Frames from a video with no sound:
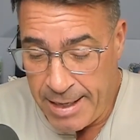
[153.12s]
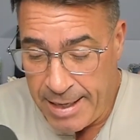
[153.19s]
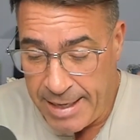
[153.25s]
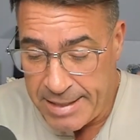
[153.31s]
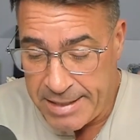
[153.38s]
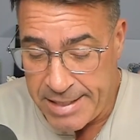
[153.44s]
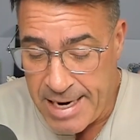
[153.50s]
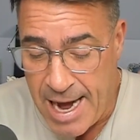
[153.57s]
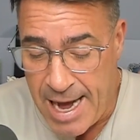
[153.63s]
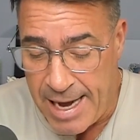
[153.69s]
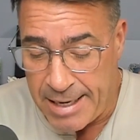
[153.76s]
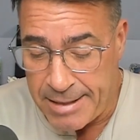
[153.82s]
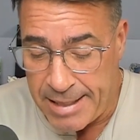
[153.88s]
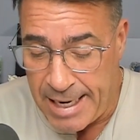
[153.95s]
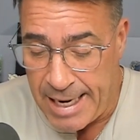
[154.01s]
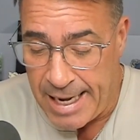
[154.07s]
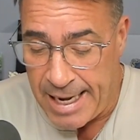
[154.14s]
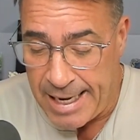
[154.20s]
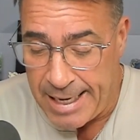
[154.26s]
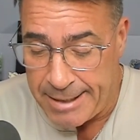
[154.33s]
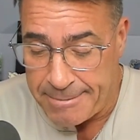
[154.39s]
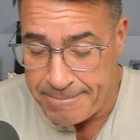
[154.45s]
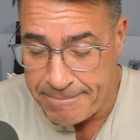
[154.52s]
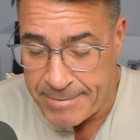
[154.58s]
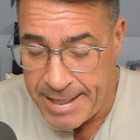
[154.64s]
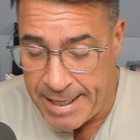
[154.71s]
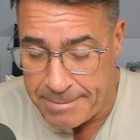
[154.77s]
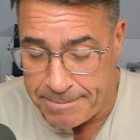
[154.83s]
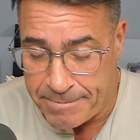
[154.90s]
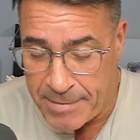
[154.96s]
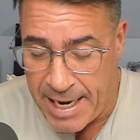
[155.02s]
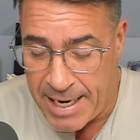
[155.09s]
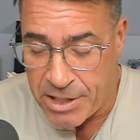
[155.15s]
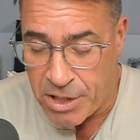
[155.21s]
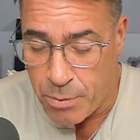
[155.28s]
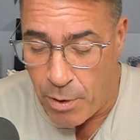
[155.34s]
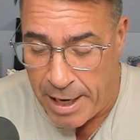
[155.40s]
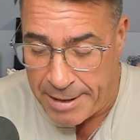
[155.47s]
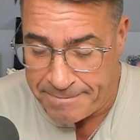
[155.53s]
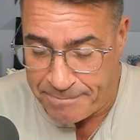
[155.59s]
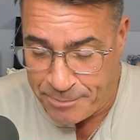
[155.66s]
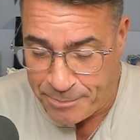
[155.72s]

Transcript: It's not. Guess what?